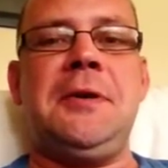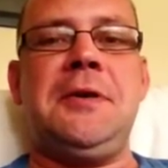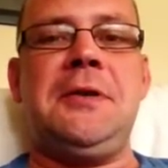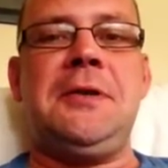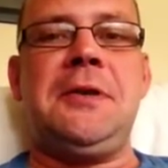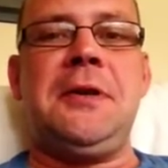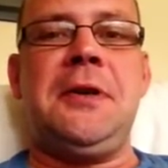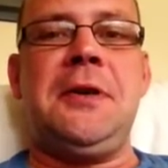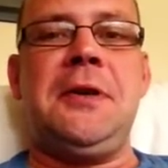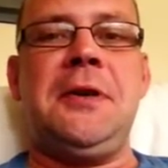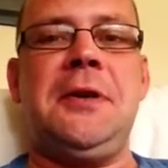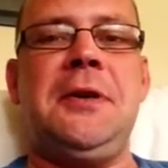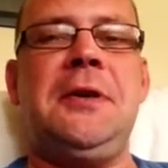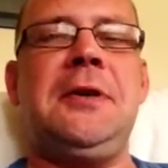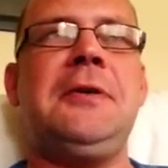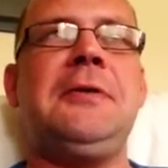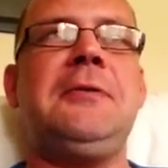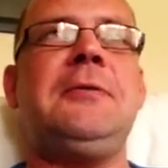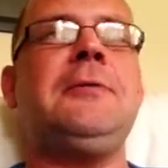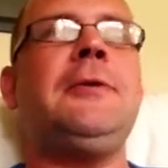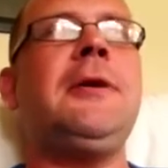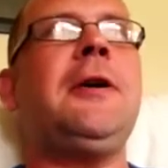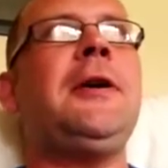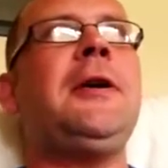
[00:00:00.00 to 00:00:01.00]
He's like,
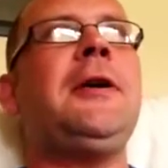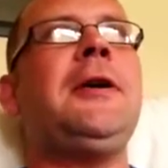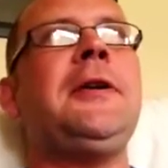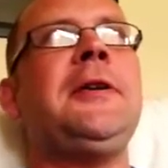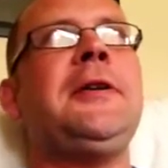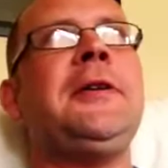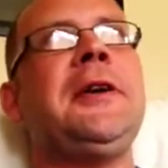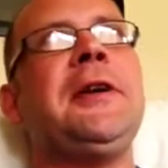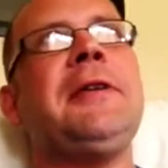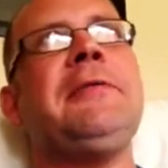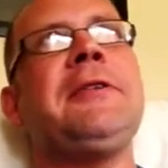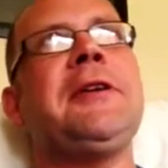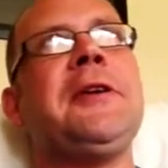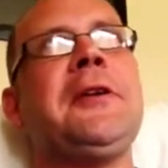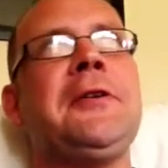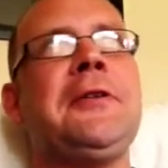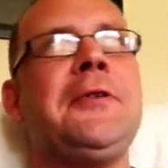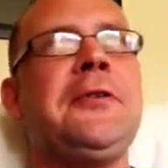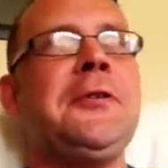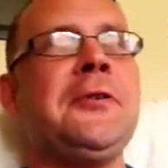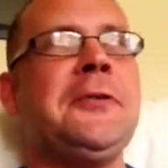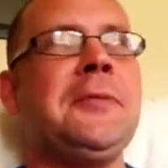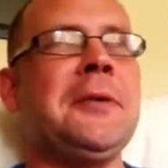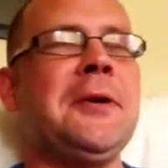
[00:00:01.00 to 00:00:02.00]
oh, why are they having a
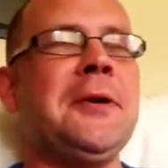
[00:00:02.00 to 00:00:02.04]
go at